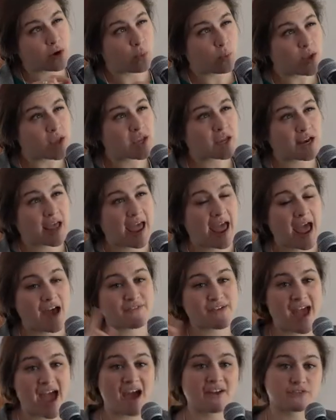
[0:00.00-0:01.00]
a week and a
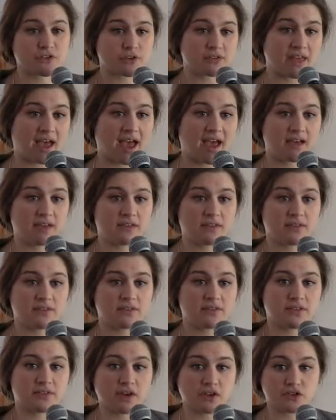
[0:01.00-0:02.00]
half after that,
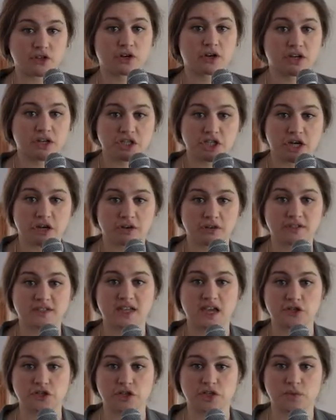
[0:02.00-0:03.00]
Attorney General
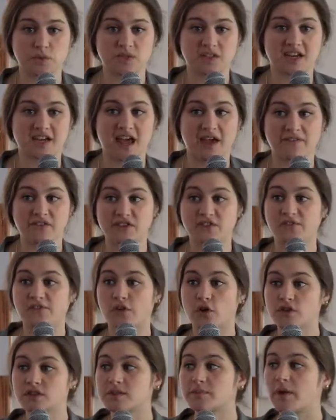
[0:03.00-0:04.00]
Sessions was going to have his
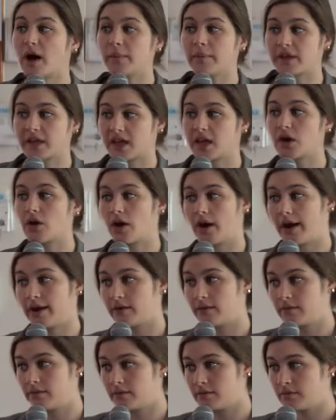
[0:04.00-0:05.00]
first public hearing
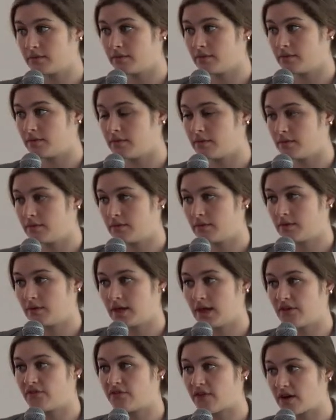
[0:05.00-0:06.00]

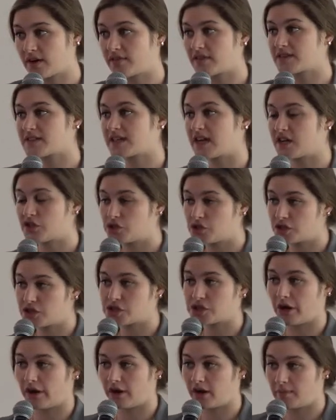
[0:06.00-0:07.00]
in front of the Senate
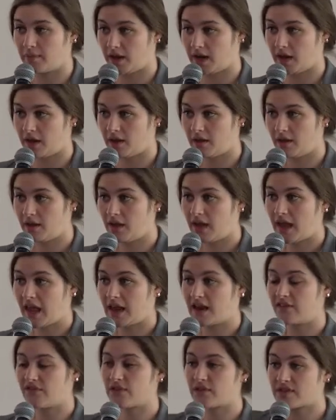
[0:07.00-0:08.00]
Judiciary Committee.
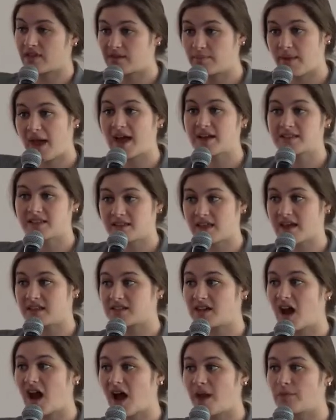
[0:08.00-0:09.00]
And if you think back to that
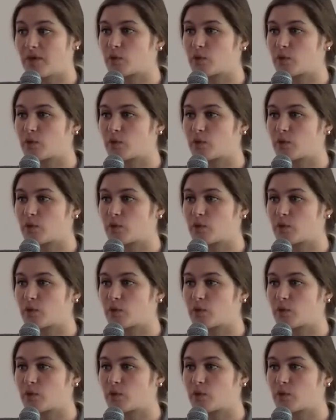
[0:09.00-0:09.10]
time,